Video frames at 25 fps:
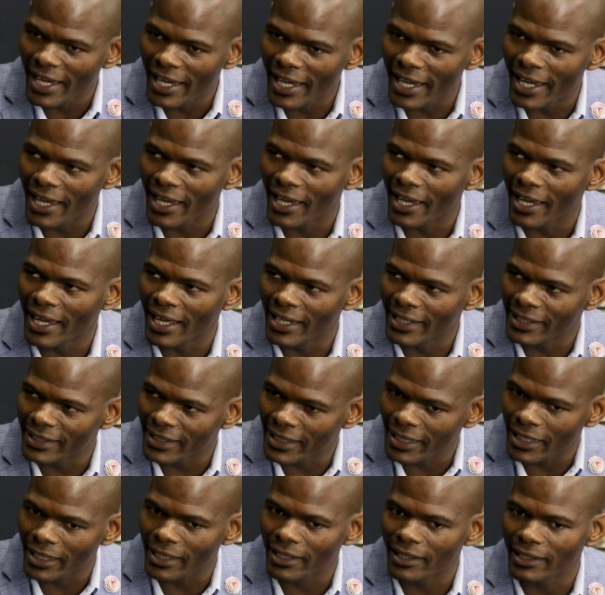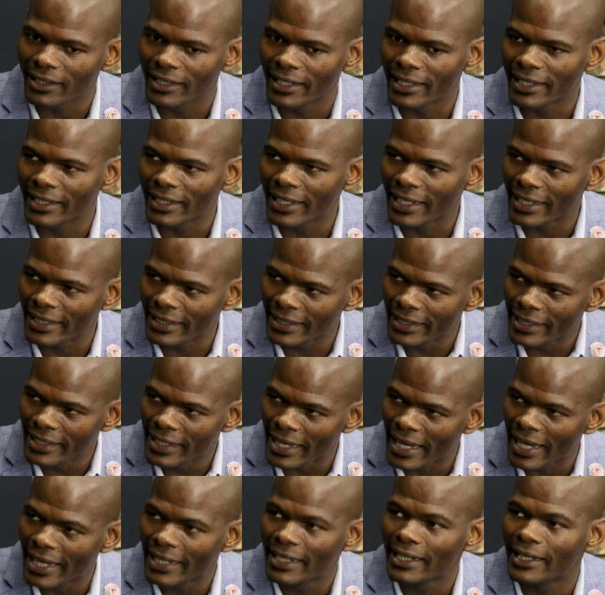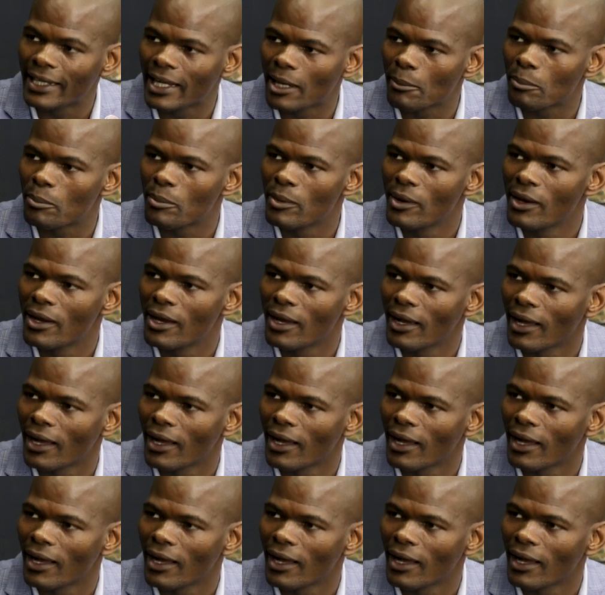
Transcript: and he ended up